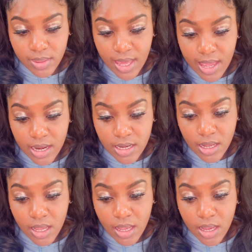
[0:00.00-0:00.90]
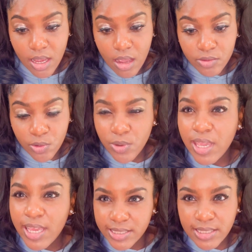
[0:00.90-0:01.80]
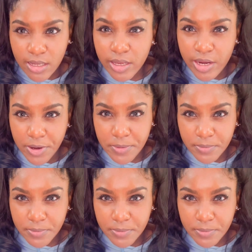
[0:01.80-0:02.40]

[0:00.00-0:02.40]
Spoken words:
that you can get stuck here.